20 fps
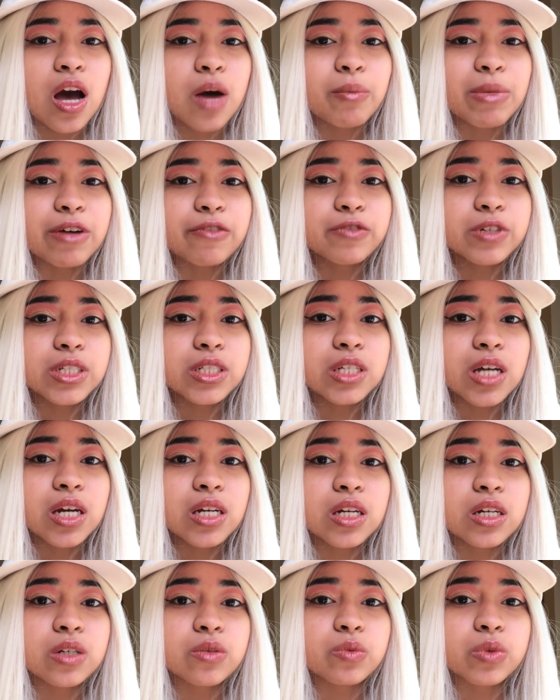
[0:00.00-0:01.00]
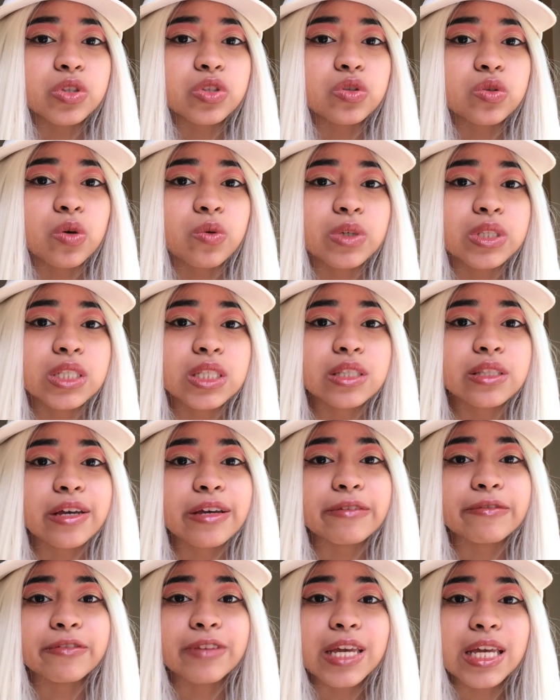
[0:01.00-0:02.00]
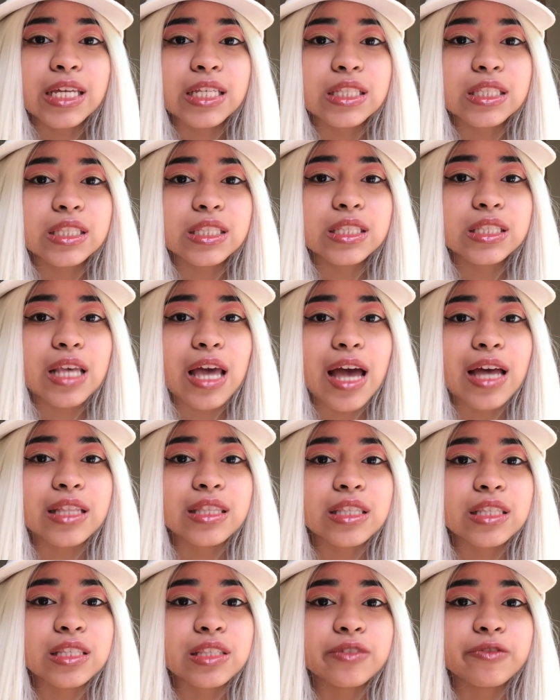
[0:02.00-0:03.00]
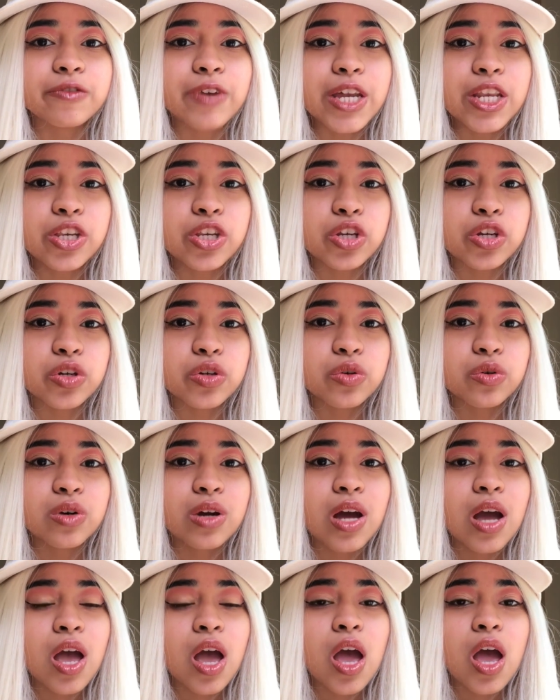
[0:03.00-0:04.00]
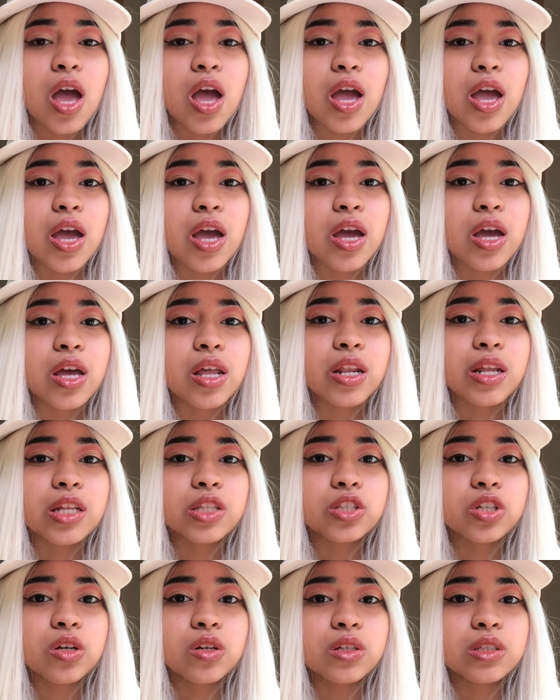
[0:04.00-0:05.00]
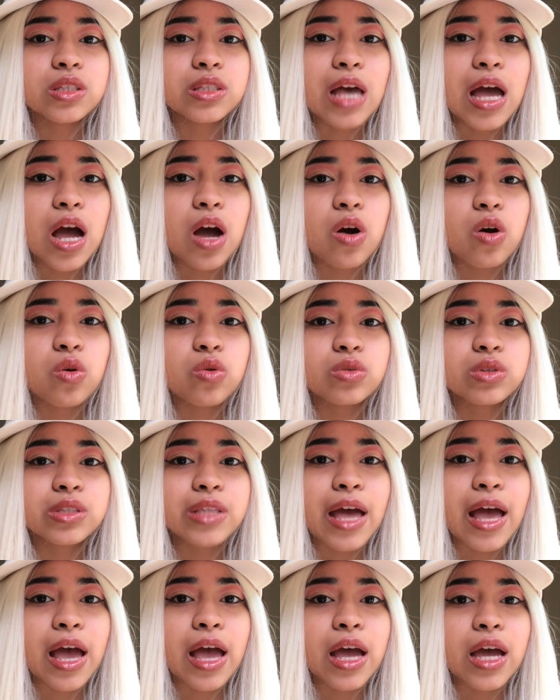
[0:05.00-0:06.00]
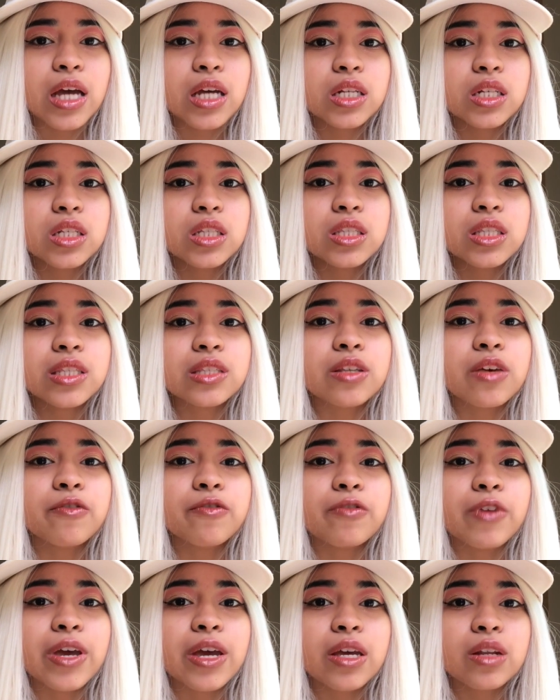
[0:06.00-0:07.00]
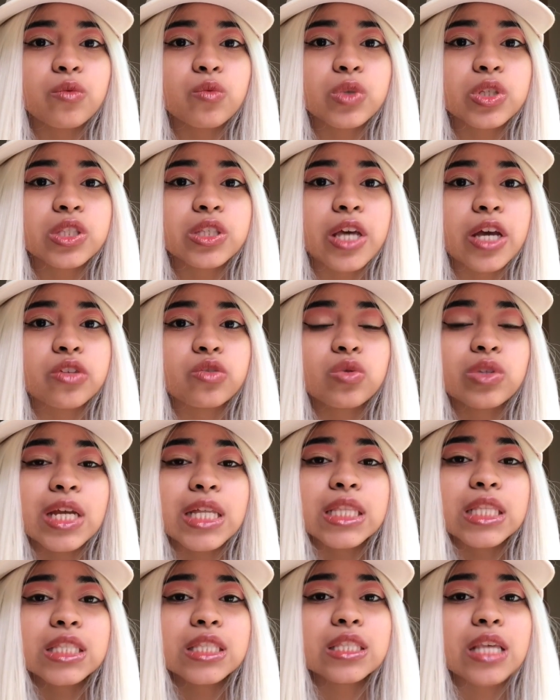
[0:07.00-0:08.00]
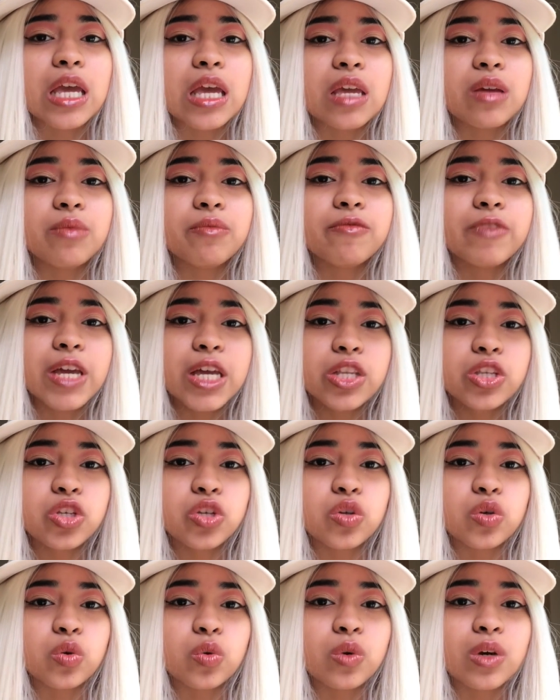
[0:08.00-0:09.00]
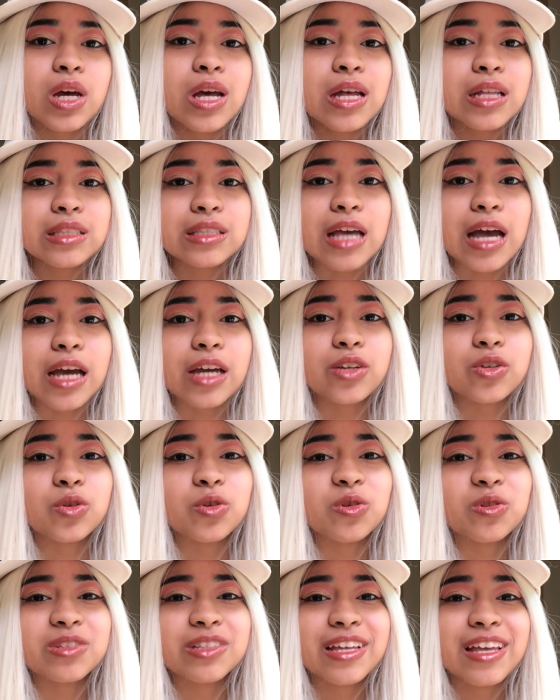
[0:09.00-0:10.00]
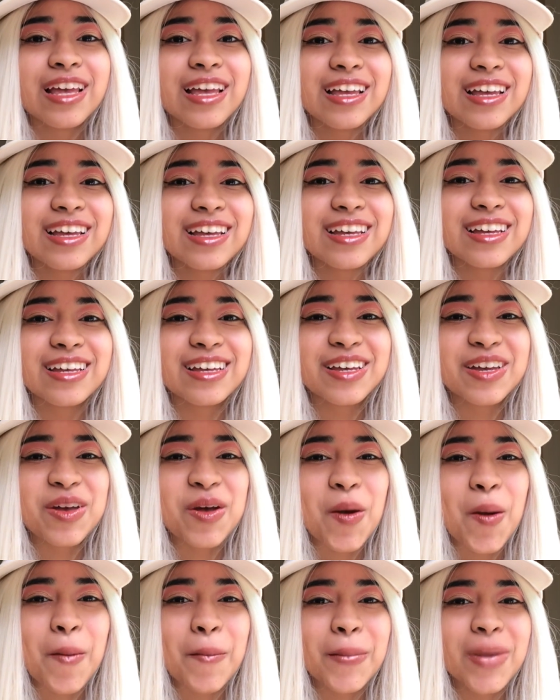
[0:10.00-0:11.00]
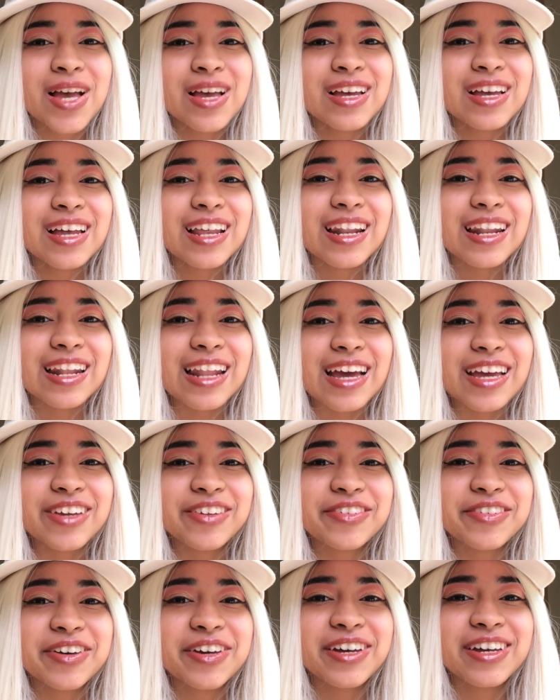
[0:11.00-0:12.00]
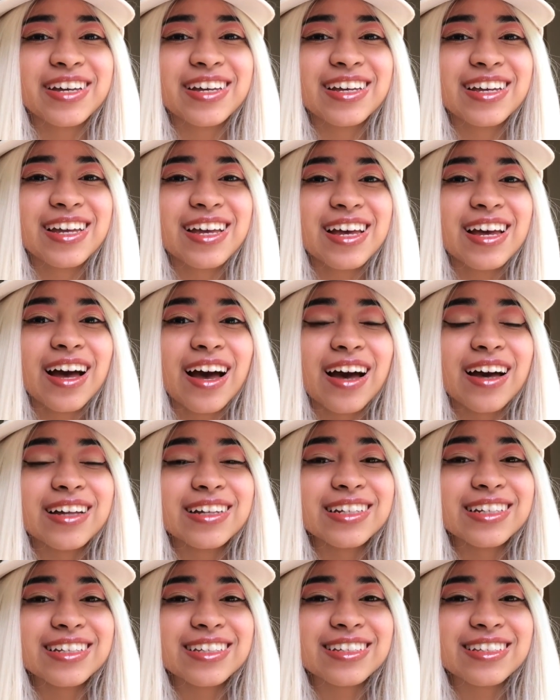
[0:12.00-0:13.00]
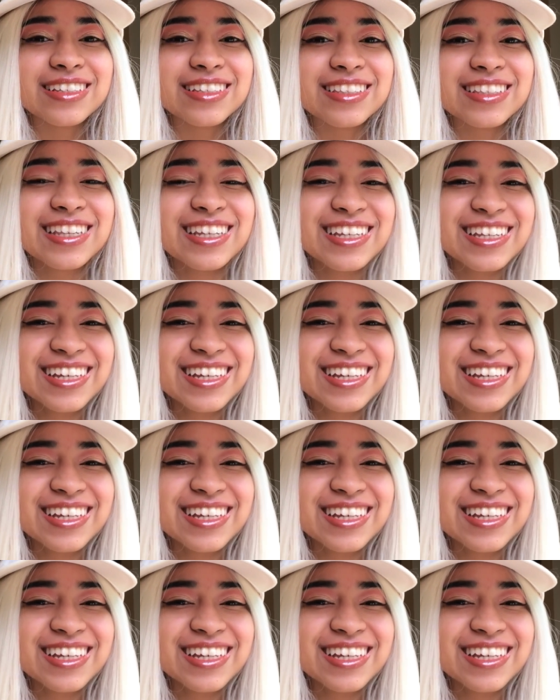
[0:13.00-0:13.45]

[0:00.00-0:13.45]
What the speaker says: My friend Yana was throwing this event at this venue. And it turns out that this event was scheduled at the same venue titled Life a Niggas.